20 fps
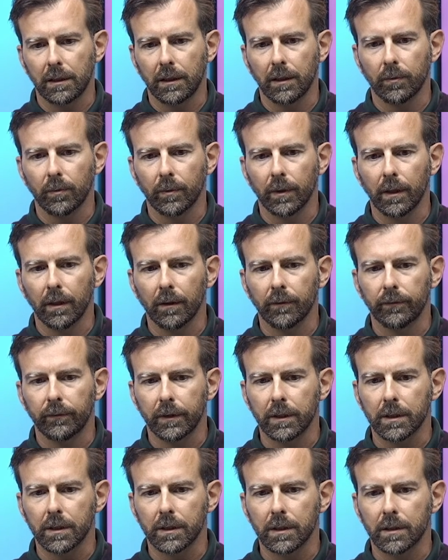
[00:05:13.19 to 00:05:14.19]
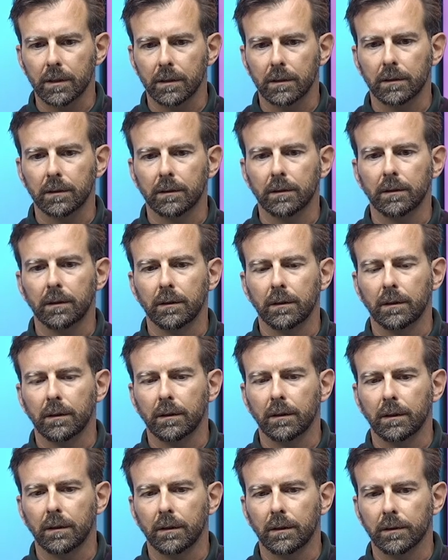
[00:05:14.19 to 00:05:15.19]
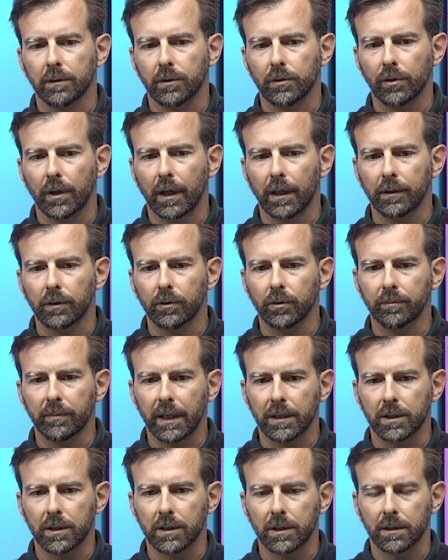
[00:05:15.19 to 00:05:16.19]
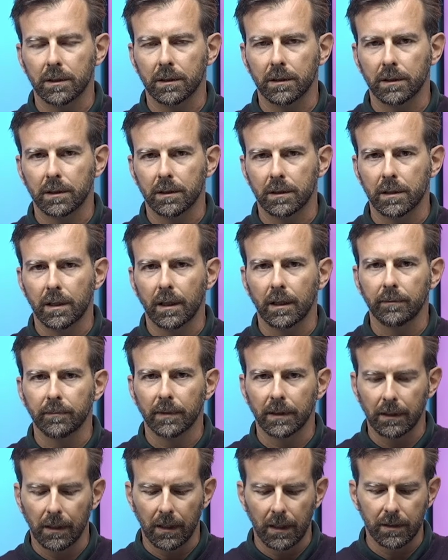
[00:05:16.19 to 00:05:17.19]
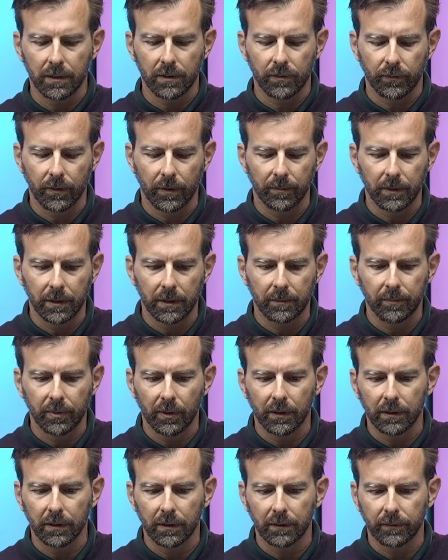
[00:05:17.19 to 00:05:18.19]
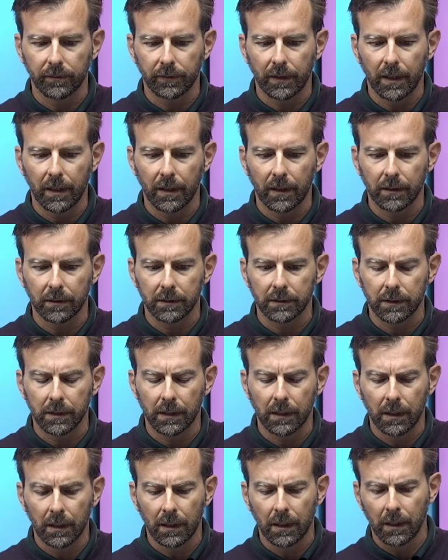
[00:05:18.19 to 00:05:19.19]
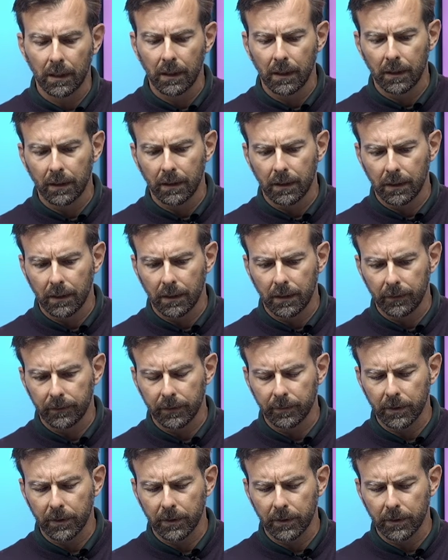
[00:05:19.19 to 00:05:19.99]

It will first try to match the statement lines from the imported files, with